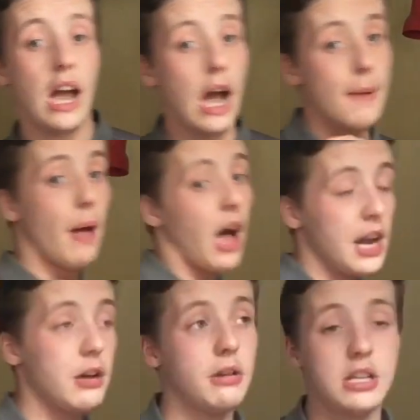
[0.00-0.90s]
I
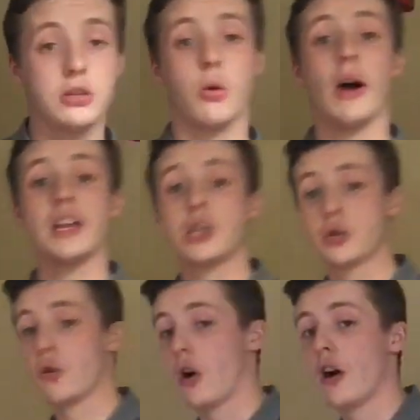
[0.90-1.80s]
know he's quite
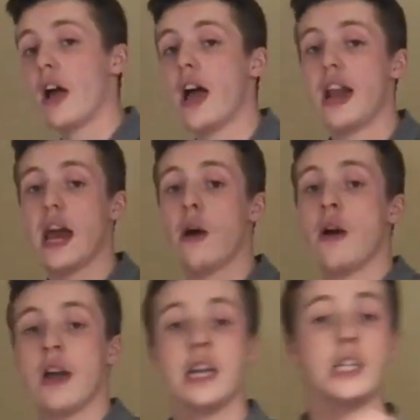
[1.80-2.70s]
strong. Now,
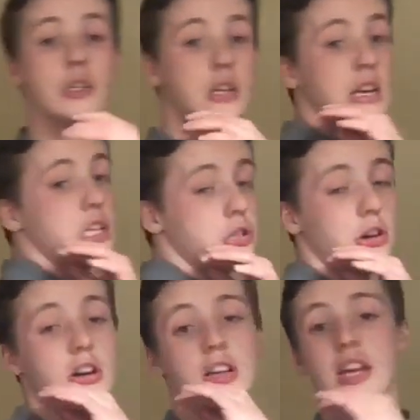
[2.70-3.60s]
he's
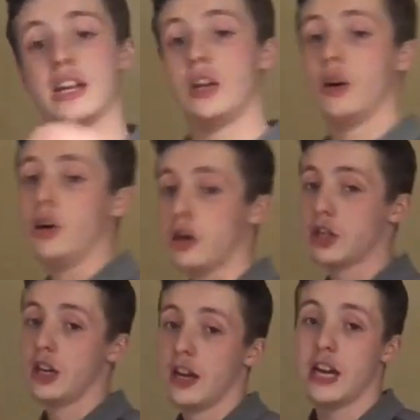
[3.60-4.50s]
stronger than he
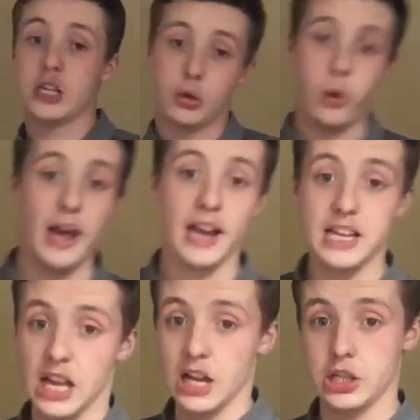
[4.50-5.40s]
looks. He's quick.
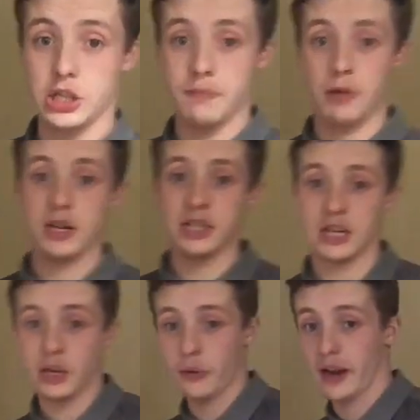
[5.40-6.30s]
He's actually
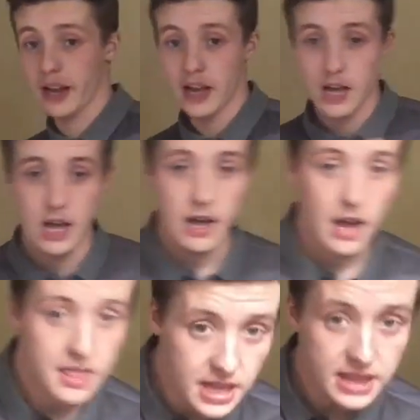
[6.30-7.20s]
surprisingly quick.
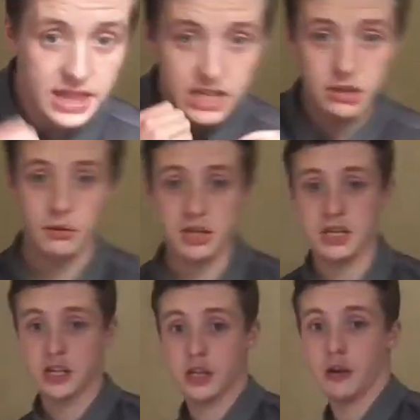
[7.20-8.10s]
And this is what he
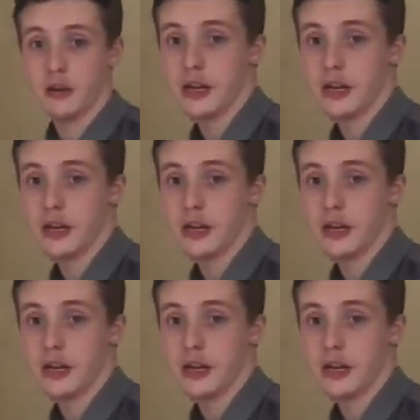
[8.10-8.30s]
does though.